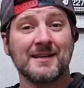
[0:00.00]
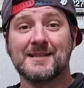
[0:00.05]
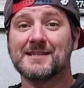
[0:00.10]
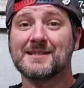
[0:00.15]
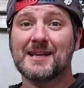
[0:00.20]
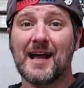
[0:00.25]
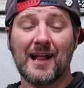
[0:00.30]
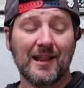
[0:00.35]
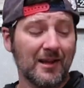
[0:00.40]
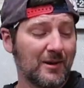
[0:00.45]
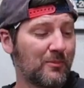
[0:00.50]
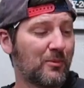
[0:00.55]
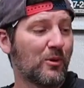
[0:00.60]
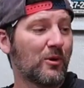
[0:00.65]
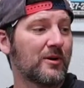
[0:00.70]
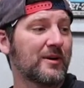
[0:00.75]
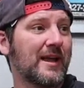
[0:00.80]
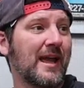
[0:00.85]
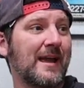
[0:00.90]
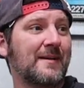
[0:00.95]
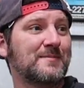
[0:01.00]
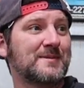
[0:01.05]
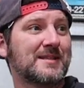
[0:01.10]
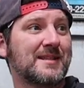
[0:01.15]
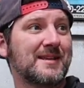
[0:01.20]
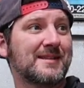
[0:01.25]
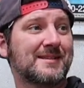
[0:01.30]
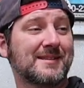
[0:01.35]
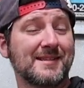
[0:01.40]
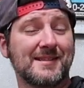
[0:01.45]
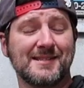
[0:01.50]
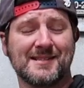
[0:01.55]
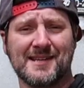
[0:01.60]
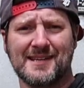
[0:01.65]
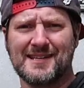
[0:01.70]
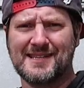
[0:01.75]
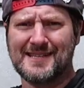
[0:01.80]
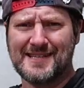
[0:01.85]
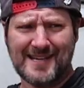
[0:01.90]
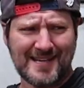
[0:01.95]
solid board games. This is
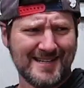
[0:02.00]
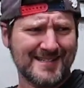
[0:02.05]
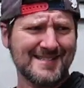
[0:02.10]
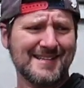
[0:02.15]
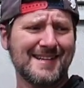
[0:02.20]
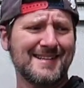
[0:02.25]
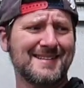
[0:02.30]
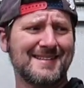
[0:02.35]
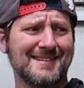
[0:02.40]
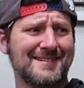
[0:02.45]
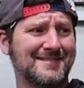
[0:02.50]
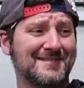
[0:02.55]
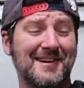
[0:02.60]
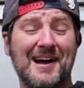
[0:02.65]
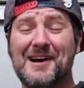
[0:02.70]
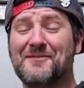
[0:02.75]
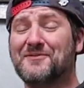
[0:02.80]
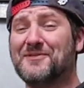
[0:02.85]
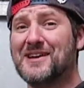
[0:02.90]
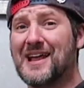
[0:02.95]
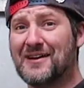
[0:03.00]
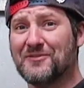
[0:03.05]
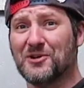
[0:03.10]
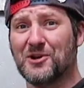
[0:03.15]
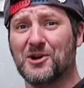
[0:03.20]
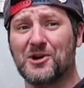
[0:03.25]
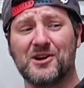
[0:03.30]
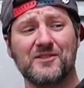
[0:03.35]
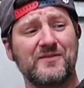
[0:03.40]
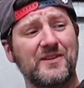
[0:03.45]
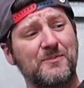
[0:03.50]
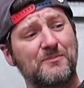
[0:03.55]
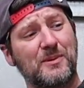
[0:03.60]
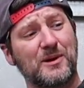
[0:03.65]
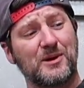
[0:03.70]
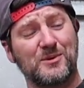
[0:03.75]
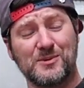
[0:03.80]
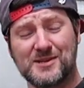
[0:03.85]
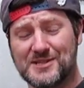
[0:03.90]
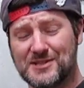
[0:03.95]
Dixit. I've never heard of it,
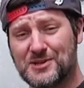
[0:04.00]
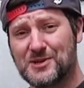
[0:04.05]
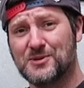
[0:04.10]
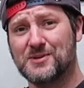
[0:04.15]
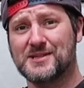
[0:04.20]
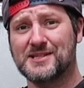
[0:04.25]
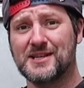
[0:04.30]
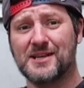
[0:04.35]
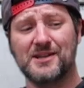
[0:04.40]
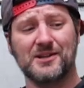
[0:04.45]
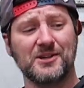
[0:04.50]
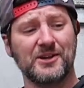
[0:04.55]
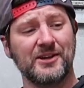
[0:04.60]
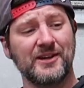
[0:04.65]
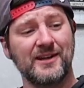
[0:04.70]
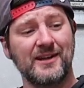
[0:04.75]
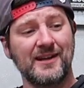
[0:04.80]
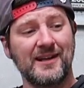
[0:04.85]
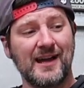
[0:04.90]
but it was new sealed.